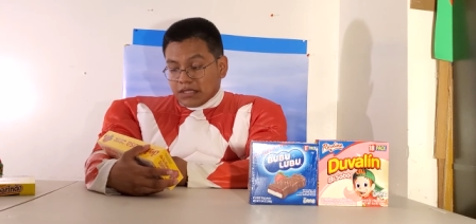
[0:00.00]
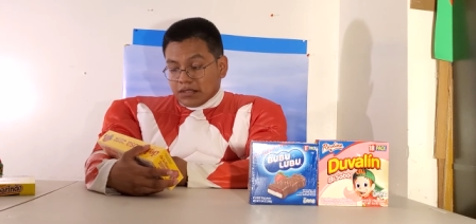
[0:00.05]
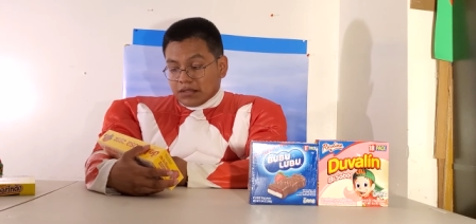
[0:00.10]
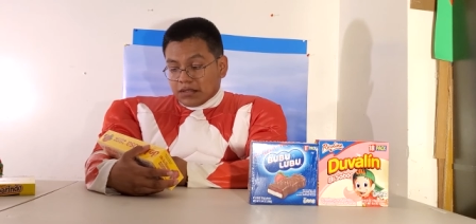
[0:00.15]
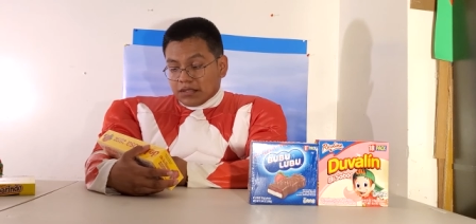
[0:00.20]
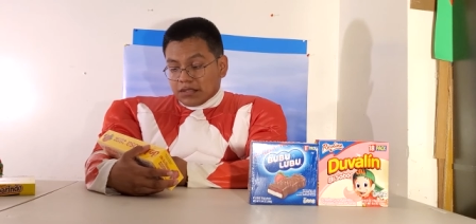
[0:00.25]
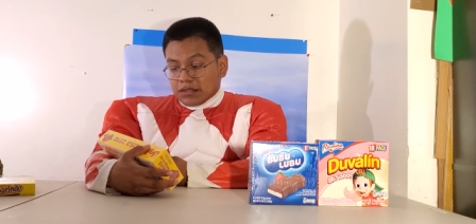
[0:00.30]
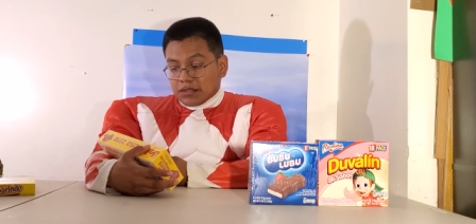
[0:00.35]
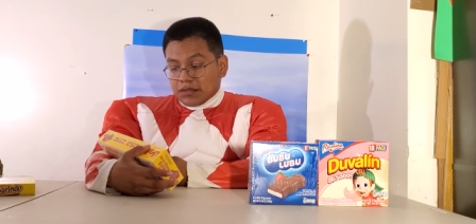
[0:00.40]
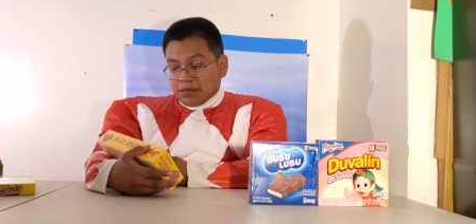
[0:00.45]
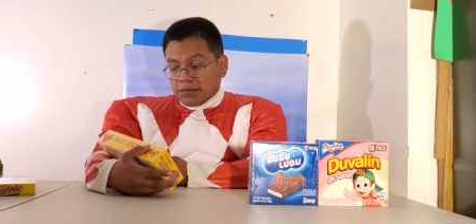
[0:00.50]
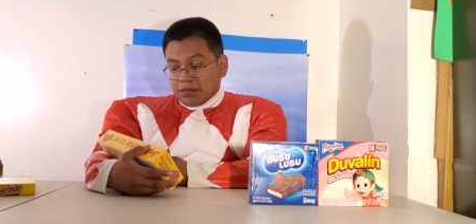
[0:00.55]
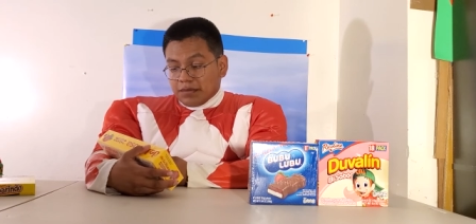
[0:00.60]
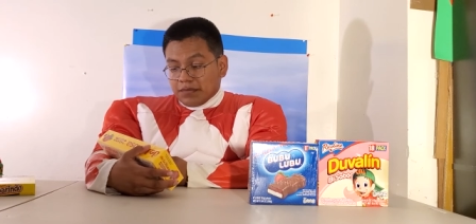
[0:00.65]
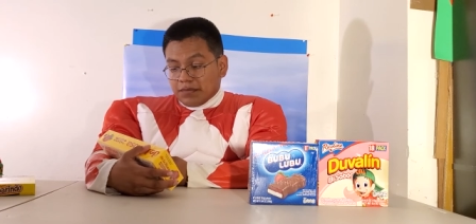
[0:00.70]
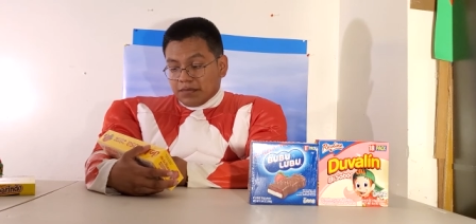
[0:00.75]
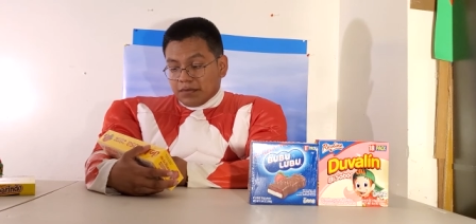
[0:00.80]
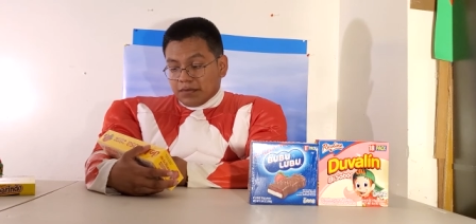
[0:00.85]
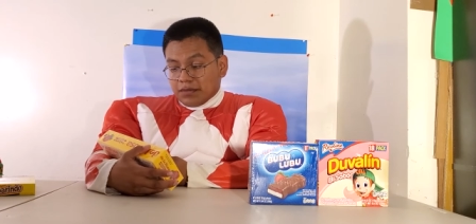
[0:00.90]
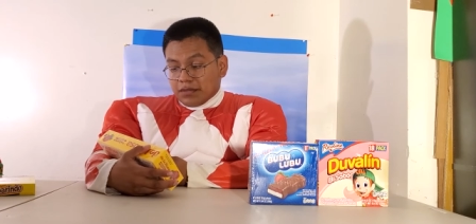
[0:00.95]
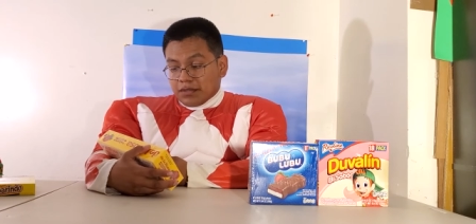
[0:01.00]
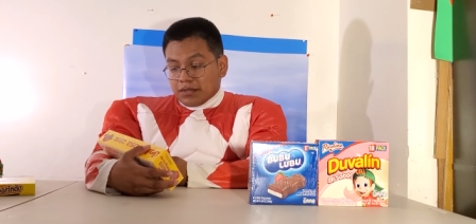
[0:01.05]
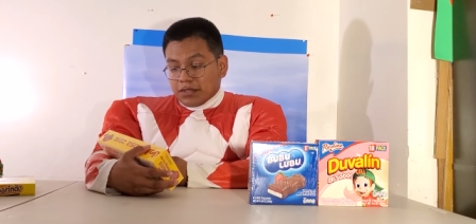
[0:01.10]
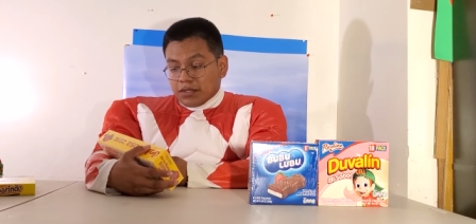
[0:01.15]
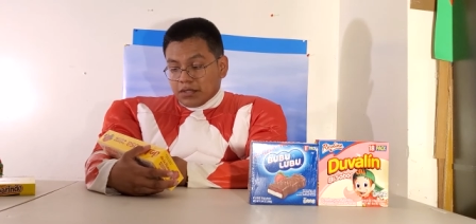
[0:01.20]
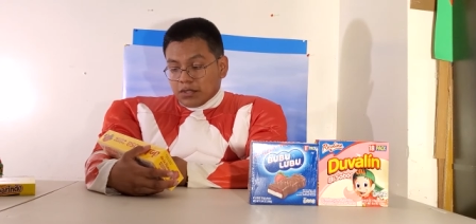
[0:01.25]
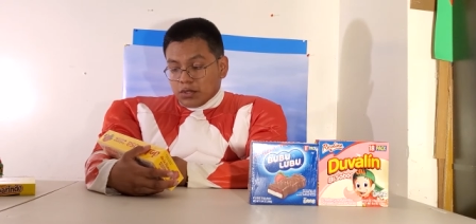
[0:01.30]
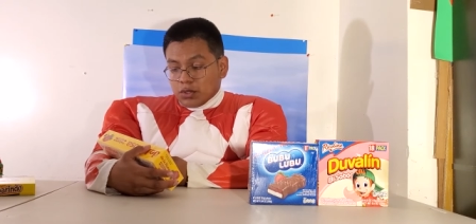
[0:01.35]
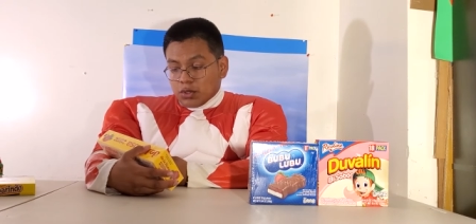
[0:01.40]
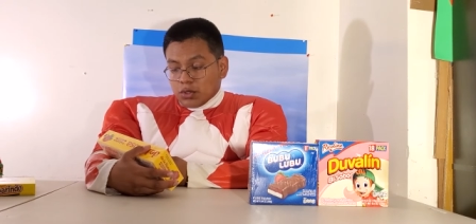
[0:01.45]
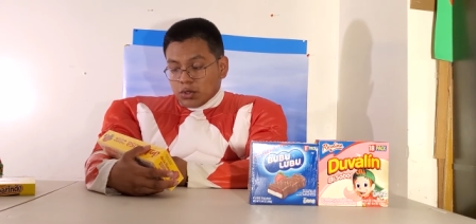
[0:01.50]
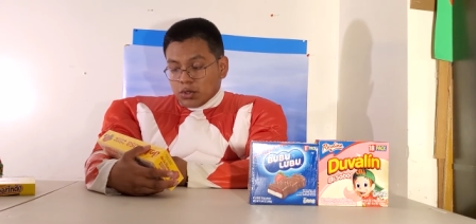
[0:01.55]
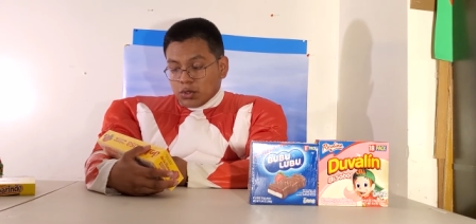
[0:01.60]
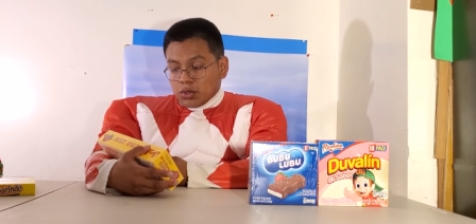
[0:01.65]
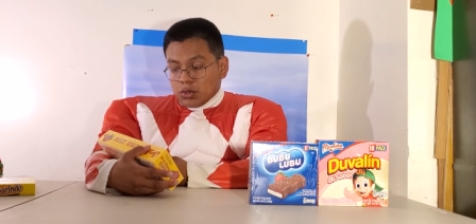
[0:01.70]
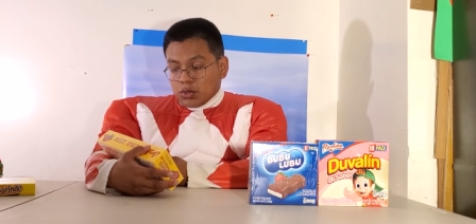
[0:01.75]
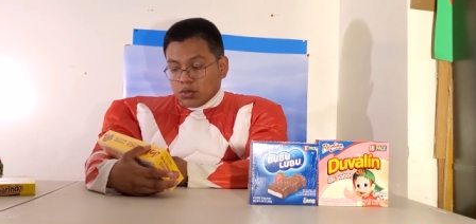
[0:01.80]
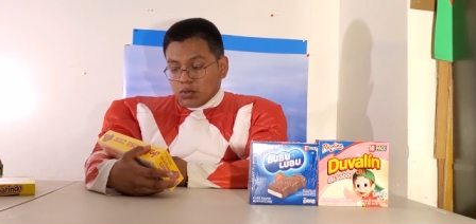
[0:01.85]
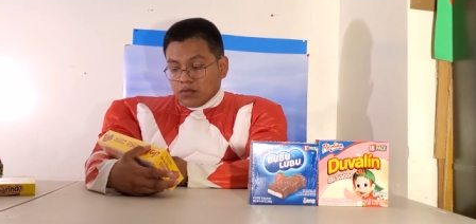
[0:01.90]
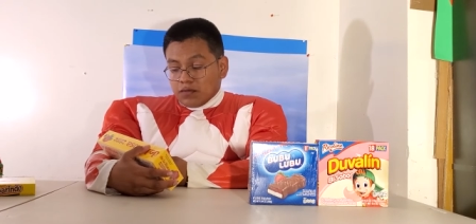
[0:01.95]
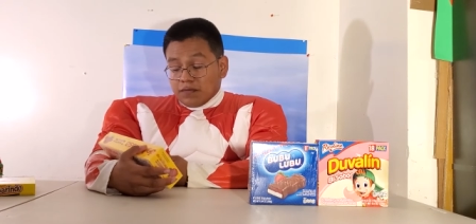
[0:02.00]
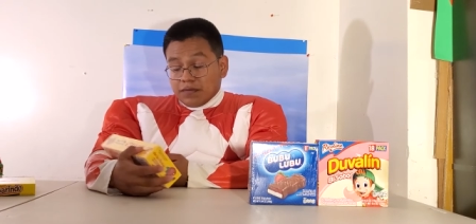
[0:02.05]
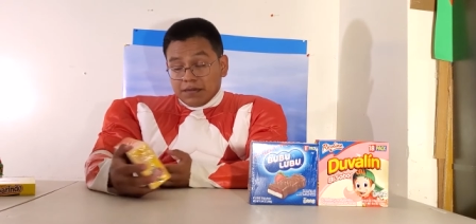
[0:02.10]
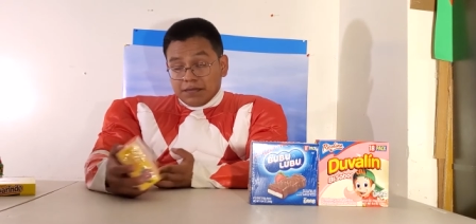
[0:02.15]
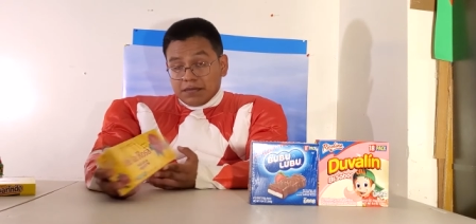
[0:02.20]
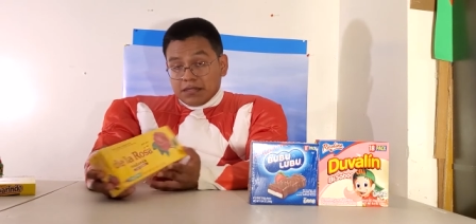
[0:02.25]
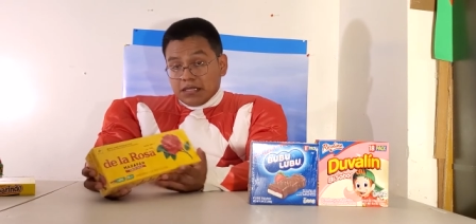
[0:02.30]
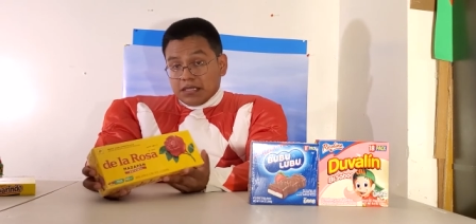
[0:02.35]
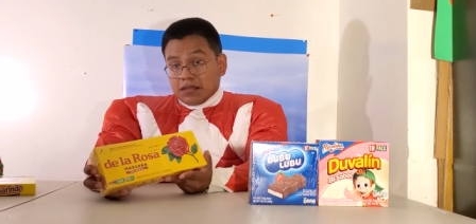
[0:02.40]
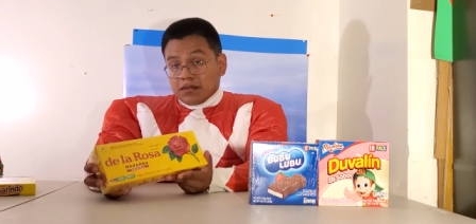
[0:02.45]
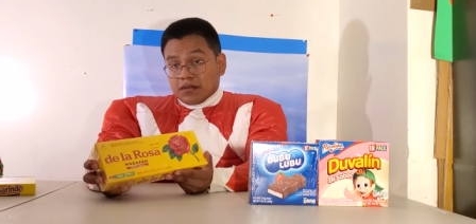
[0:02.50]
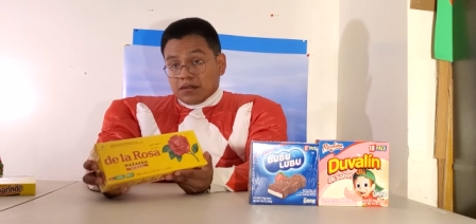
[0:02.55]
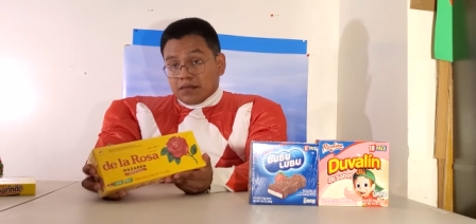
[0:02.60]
So it's good before June 15th